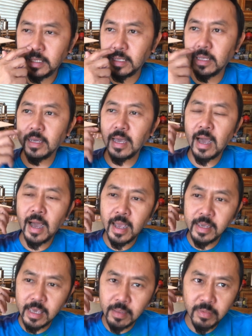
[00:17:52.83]
like, I
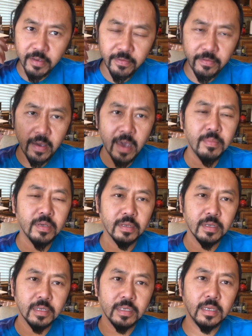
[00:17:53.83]
can be fabulous.